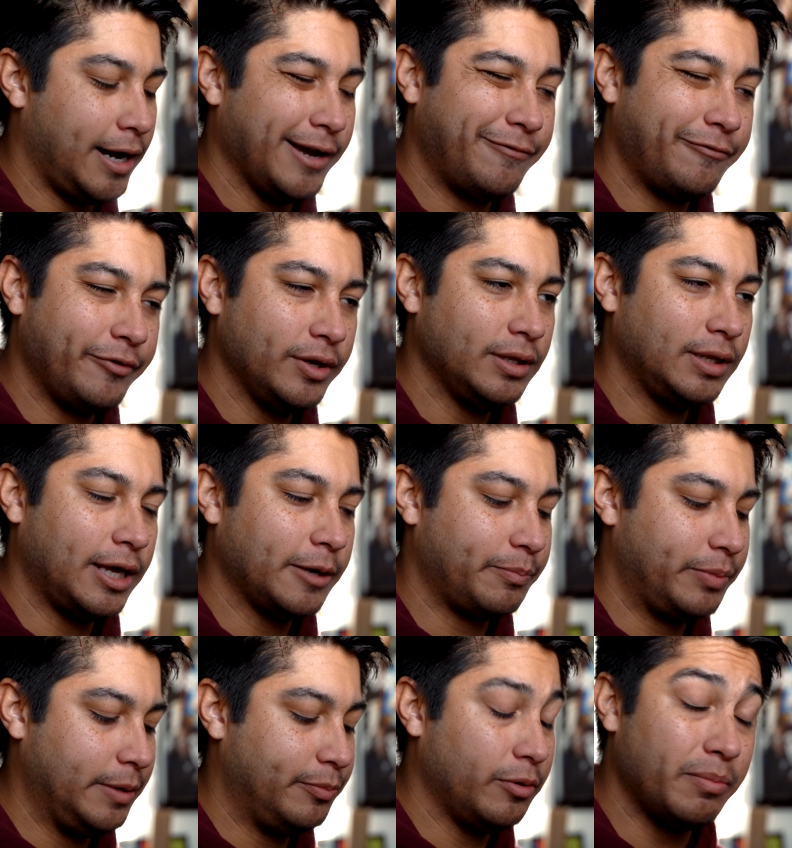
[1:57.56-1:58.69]
I feel like
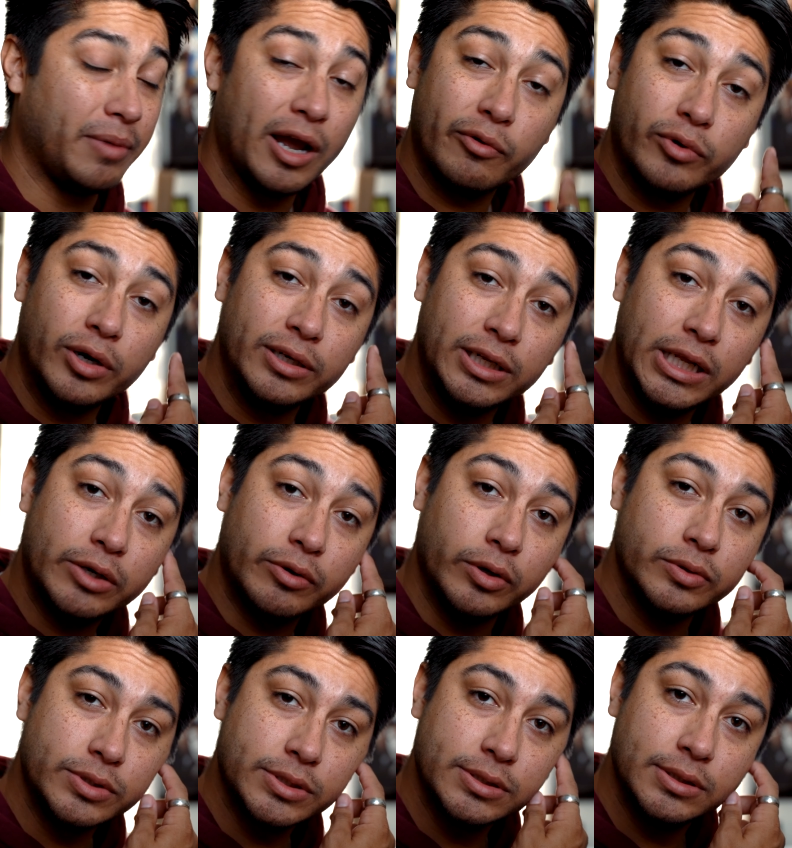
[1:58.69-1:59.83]
people might run DD
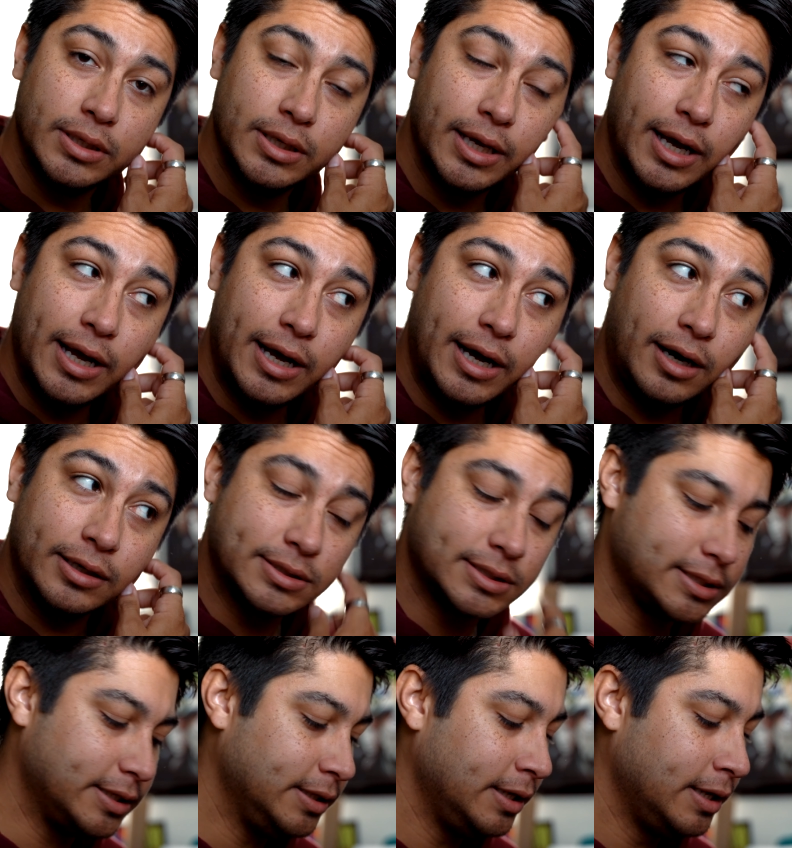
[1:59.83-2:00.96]
Crows,
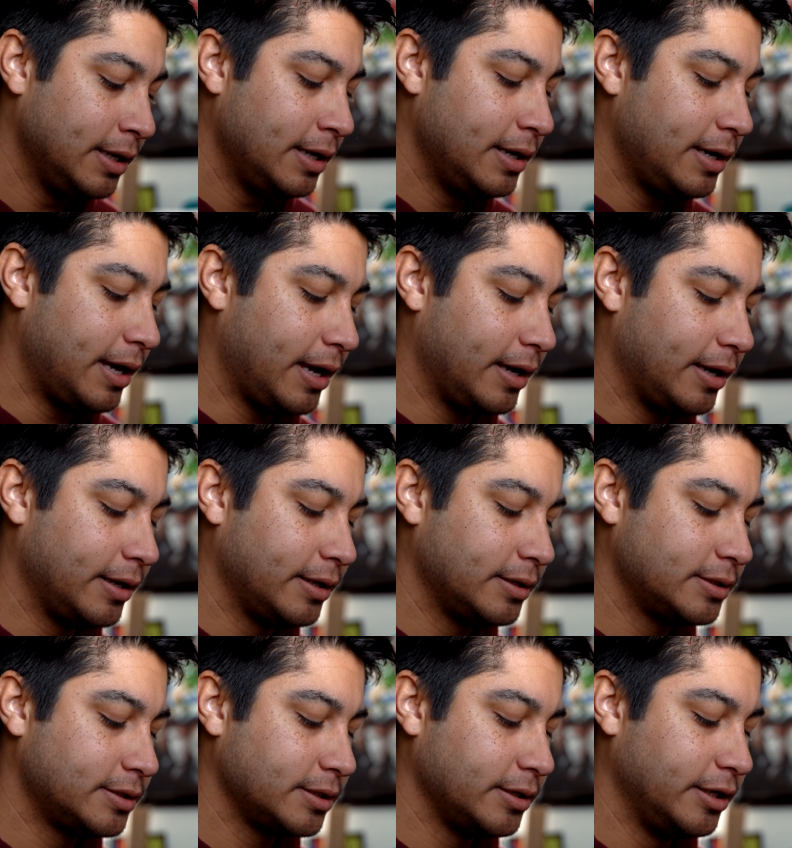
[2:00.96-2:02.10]
honestly.
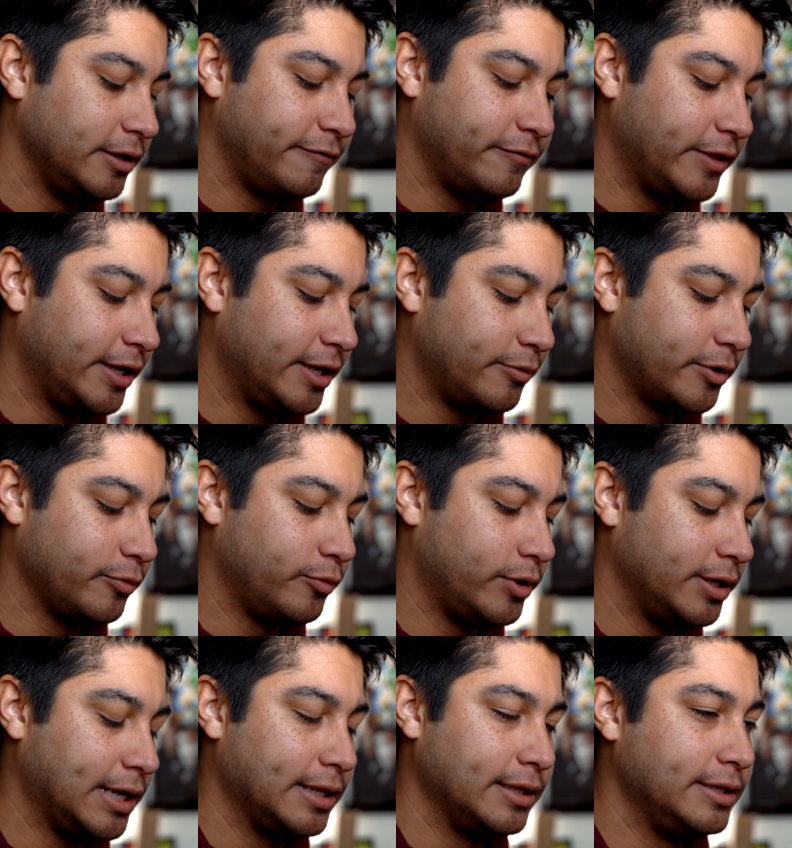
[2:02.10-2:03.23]
And if they get rid of
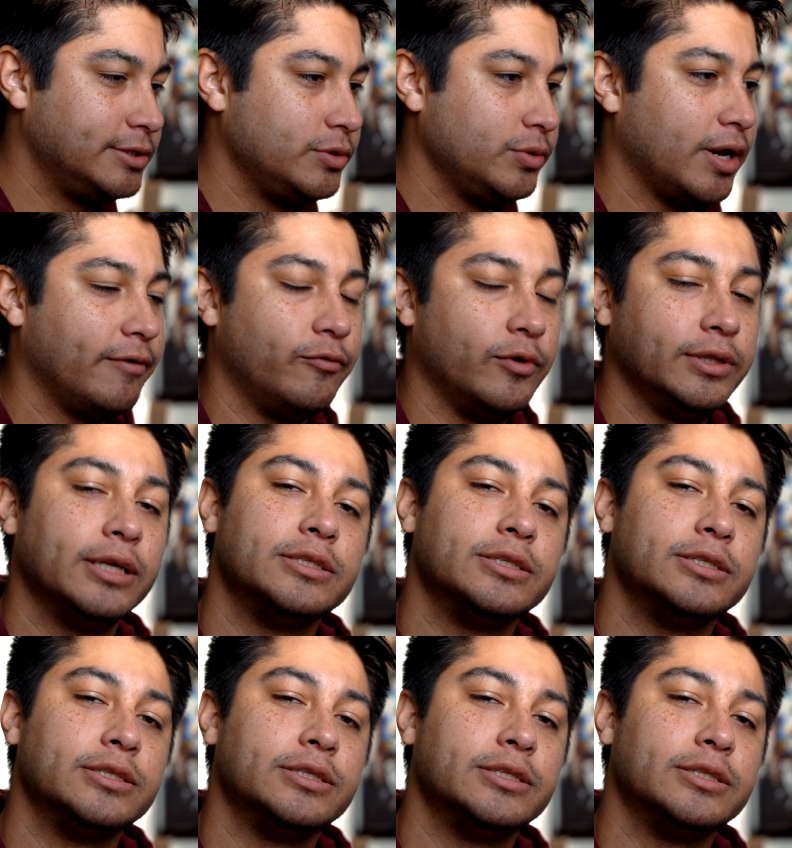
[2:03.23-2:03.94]
1, at least you have 1 that